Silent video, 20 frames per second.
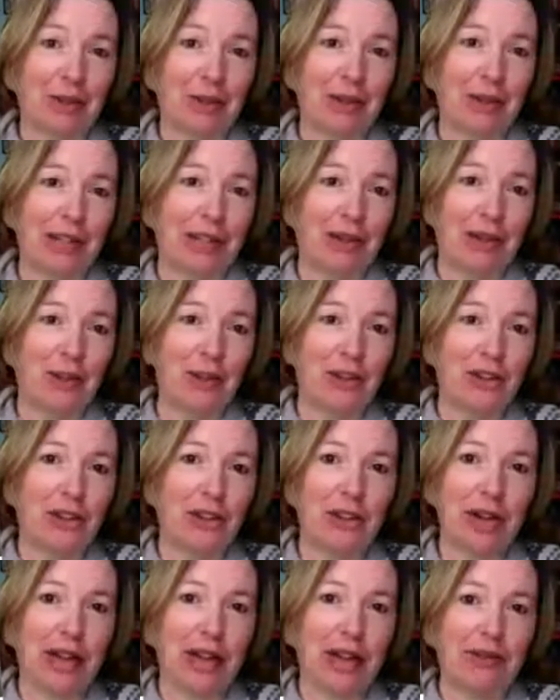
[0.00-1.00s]
but they
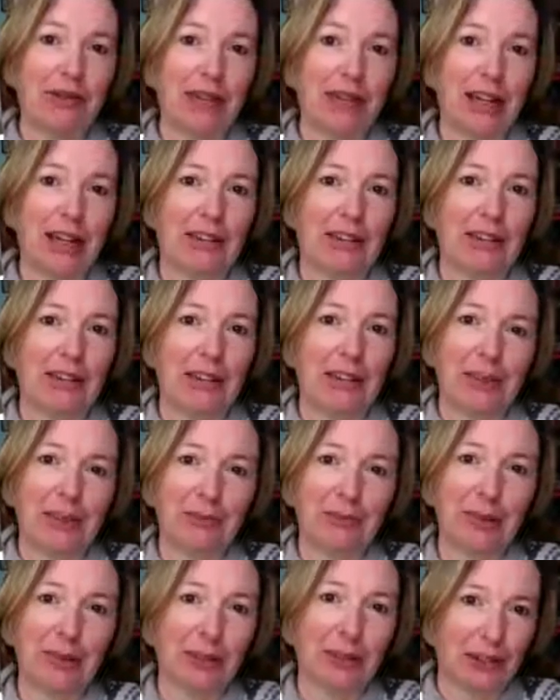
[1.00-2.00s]
also have
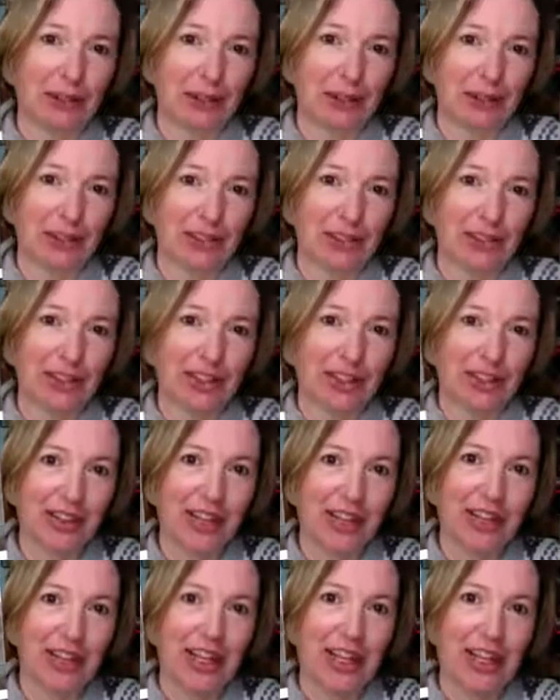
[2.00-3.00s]
excellent plots.
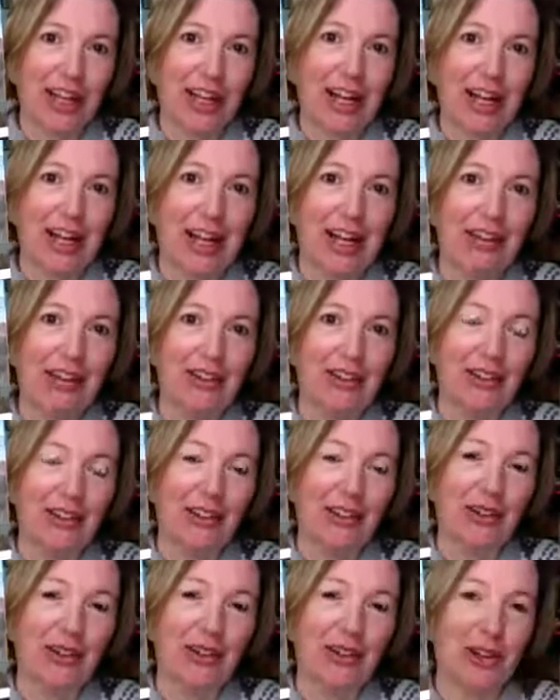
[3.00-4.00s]
And
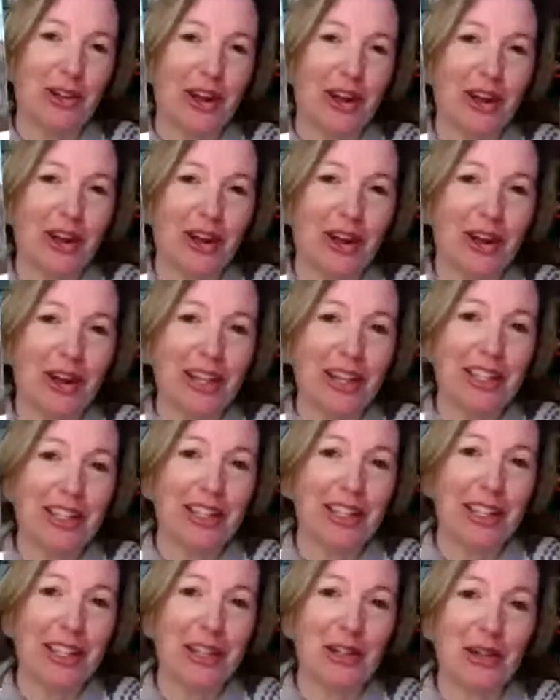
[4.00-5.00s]
I
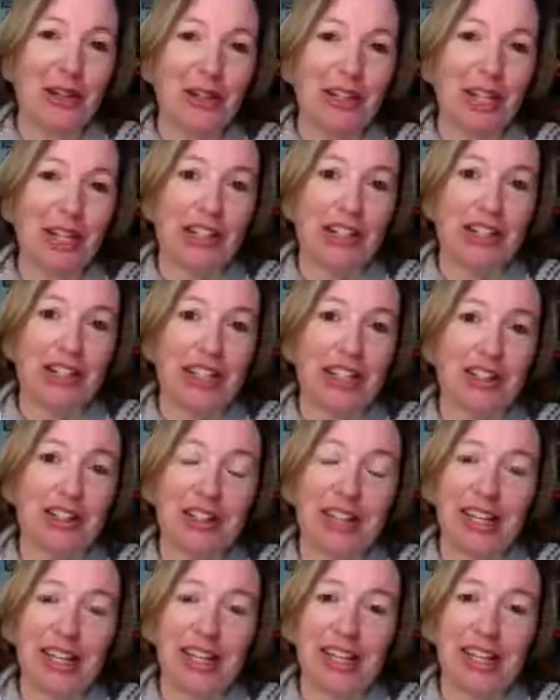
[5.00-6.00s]
think you could actually
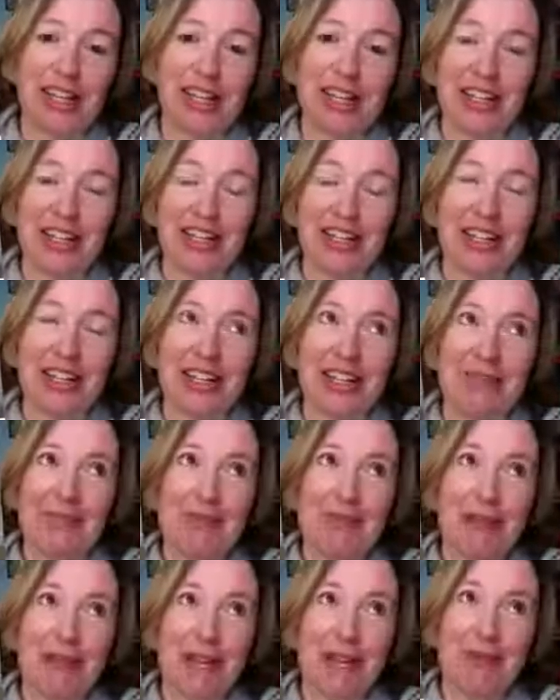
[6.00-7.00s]
say,
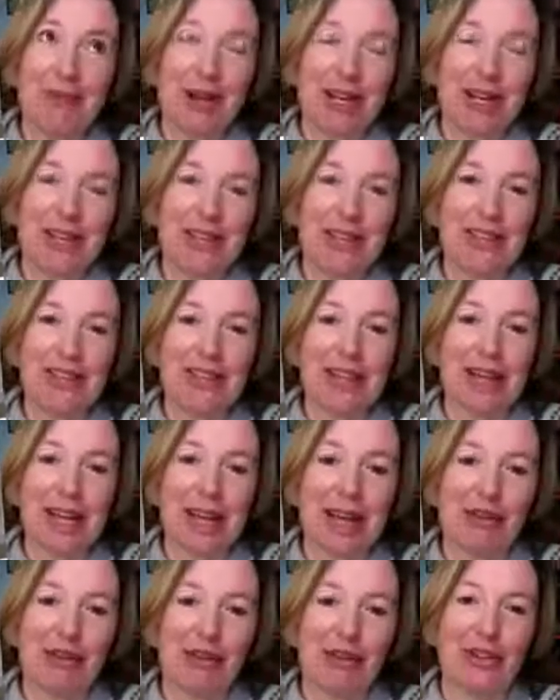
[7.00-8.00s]
in many ways, they
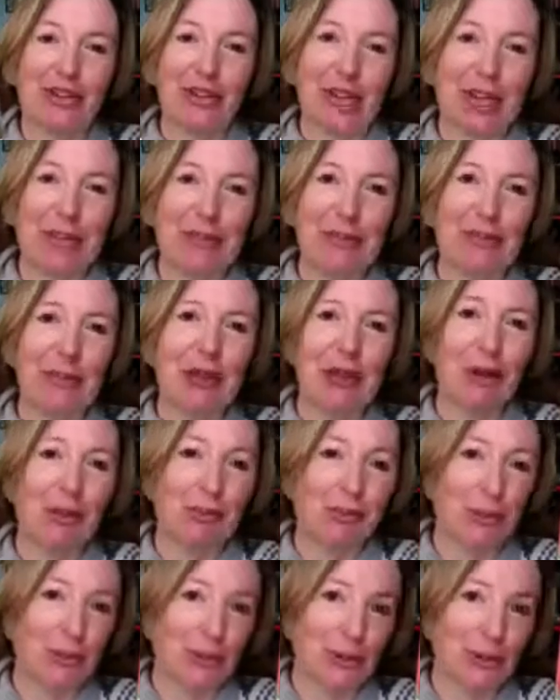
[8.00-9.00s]
have the same plot
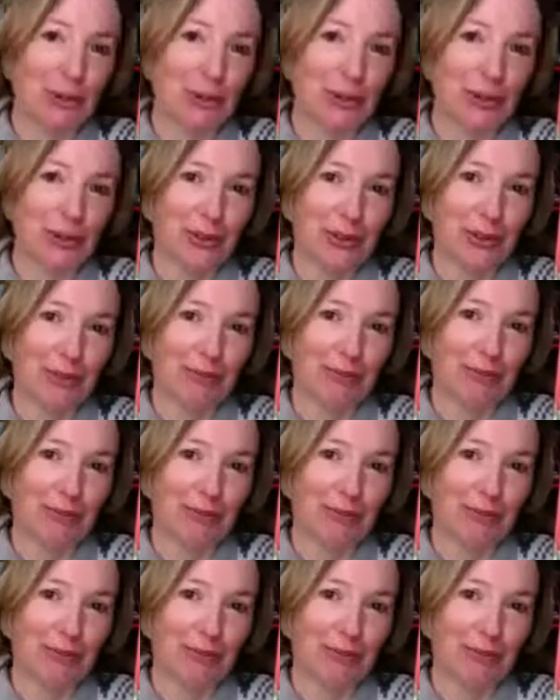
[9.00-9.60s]
moves.